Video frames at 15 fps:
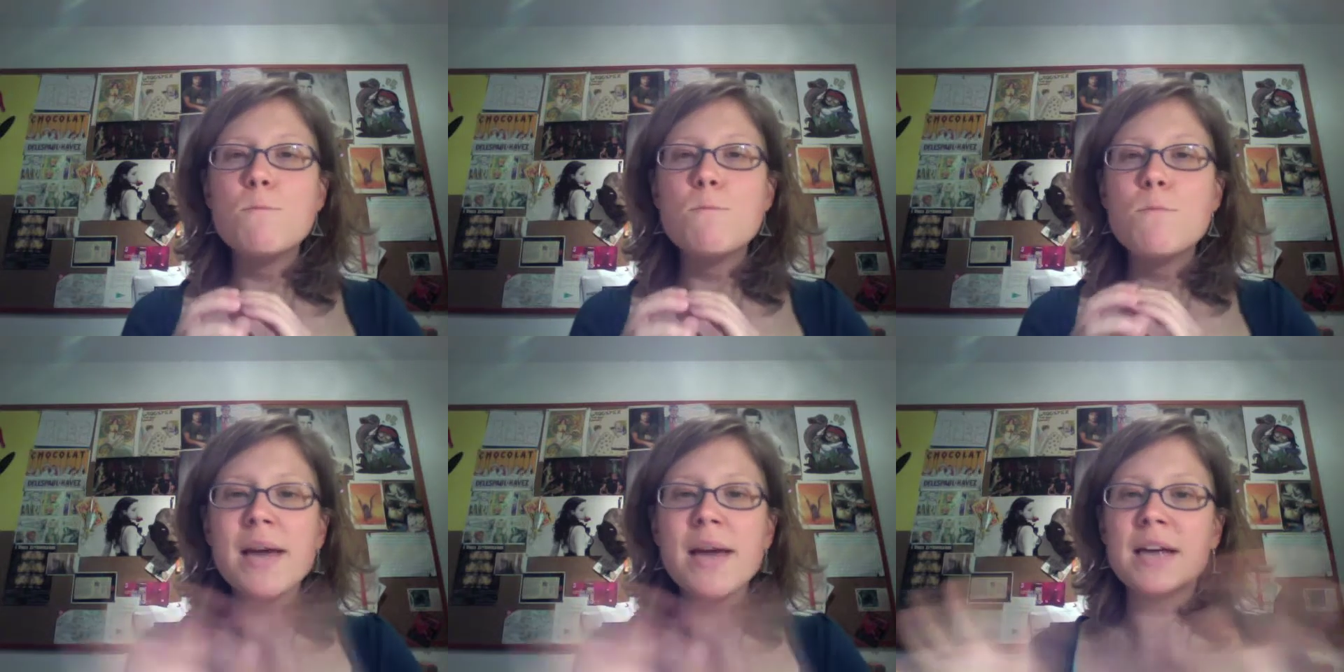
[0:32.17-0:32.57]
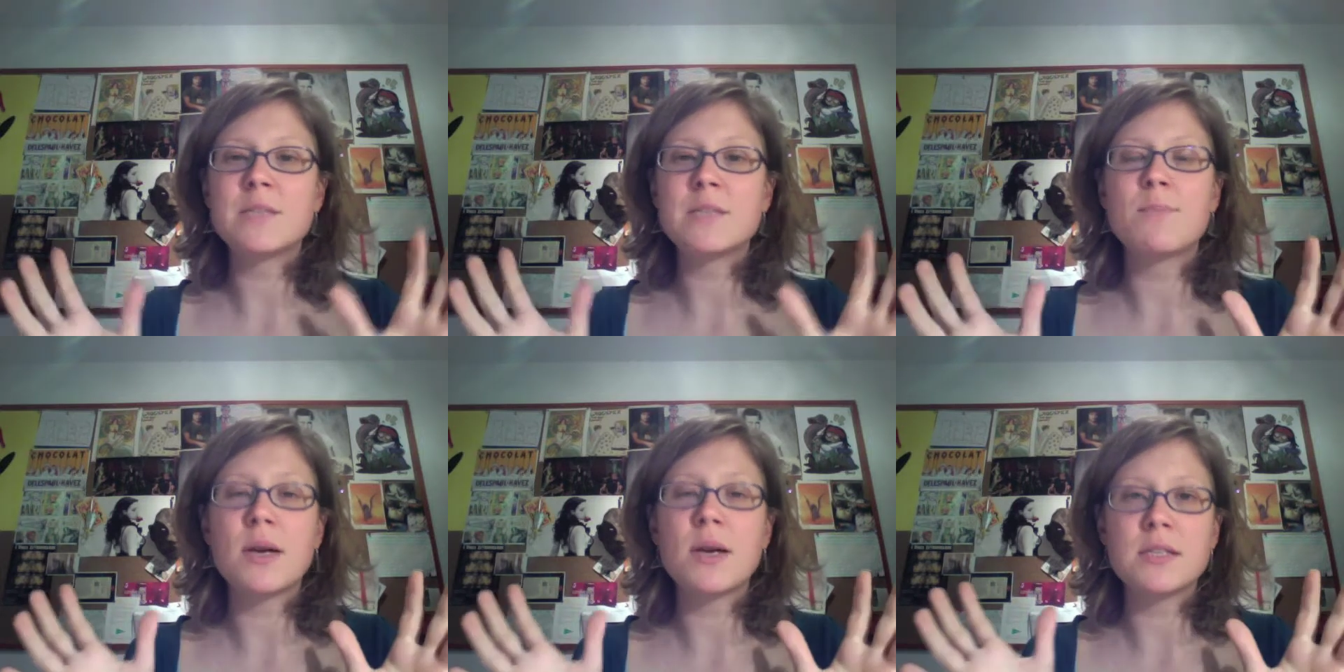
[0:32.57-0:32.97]

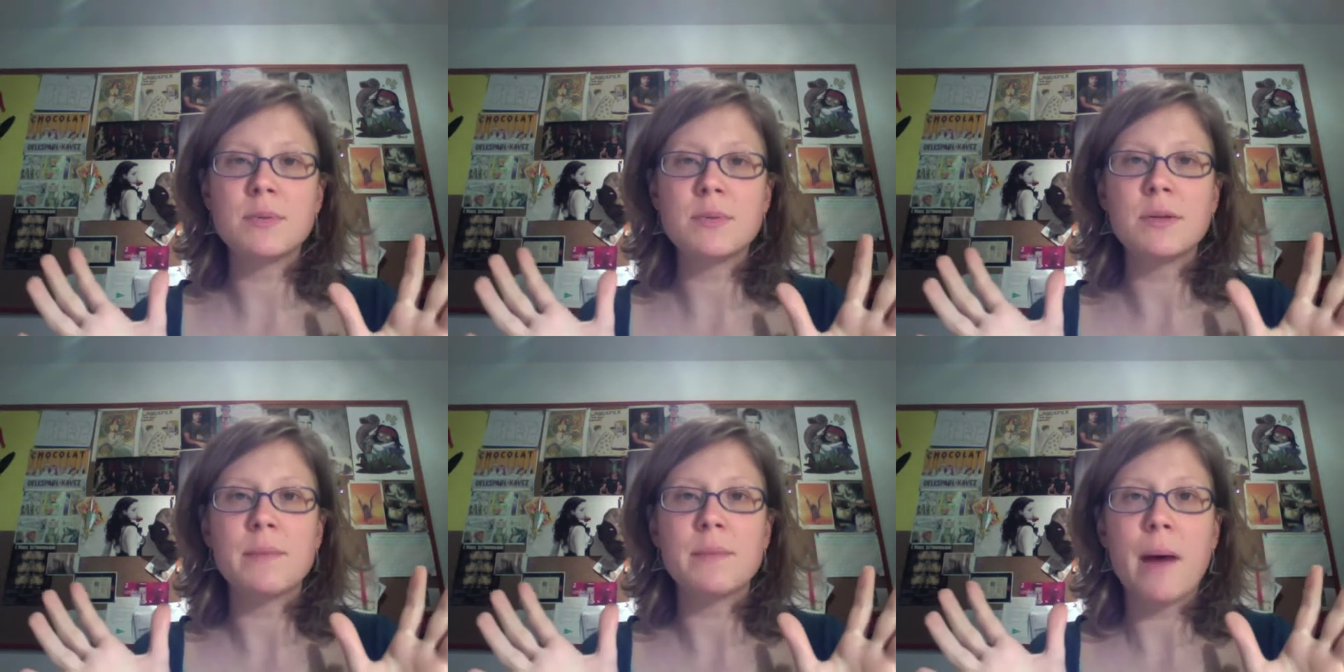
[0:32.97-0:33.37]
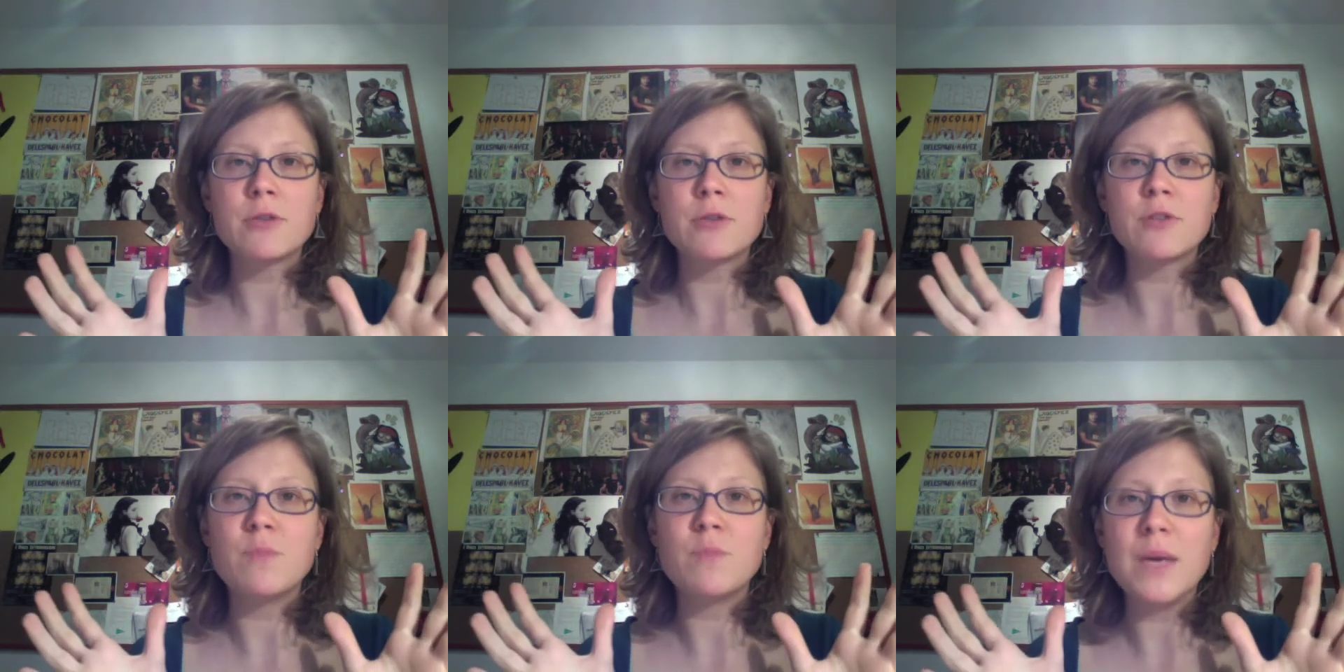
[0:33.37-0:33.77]
biggest possible amount
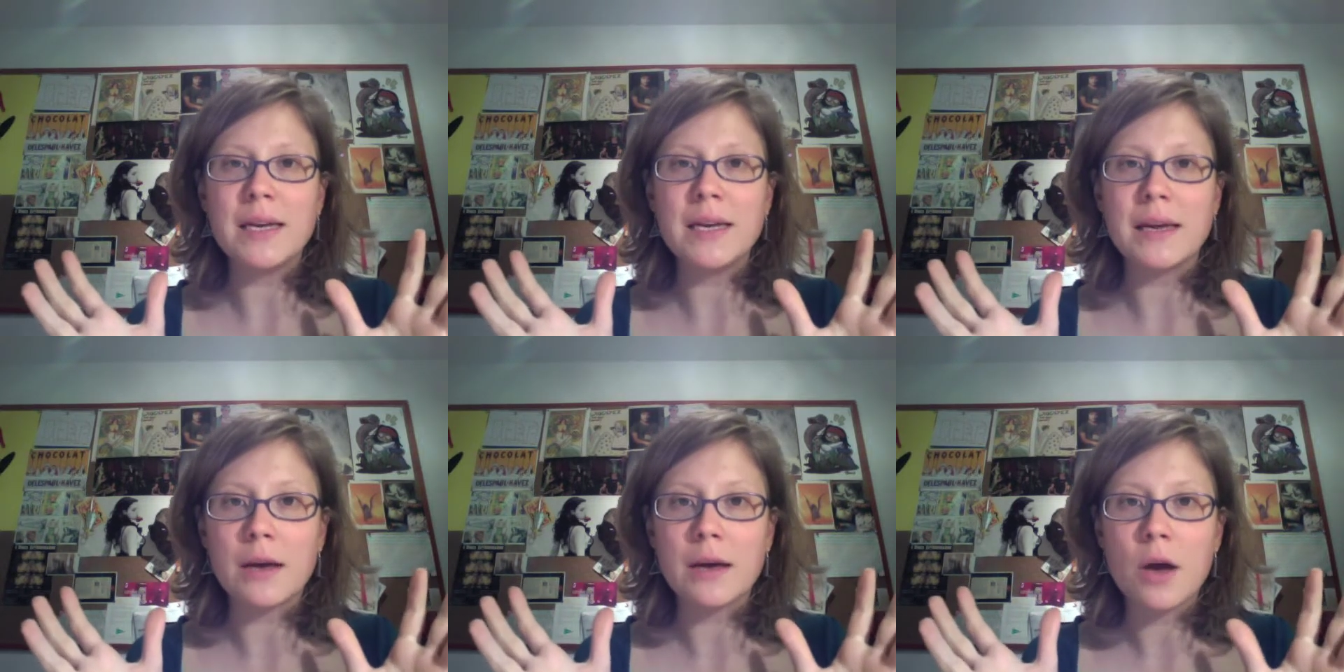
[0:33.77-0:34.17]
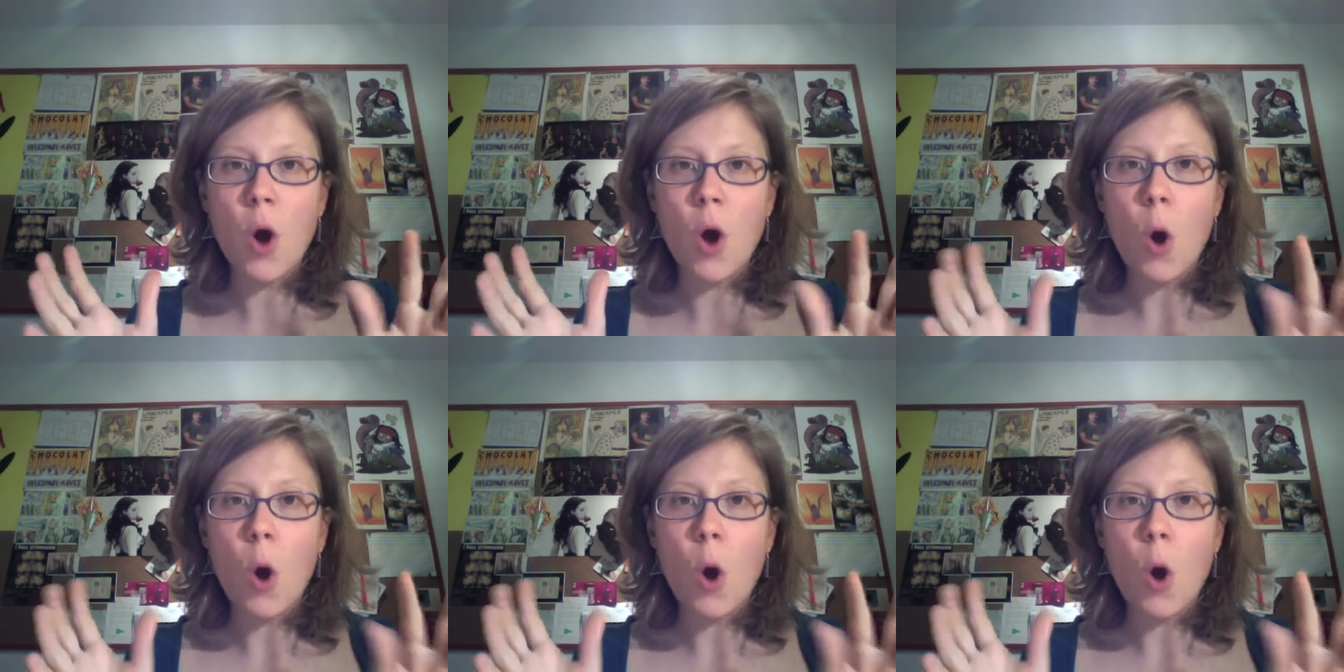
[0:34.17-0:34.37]
of meaning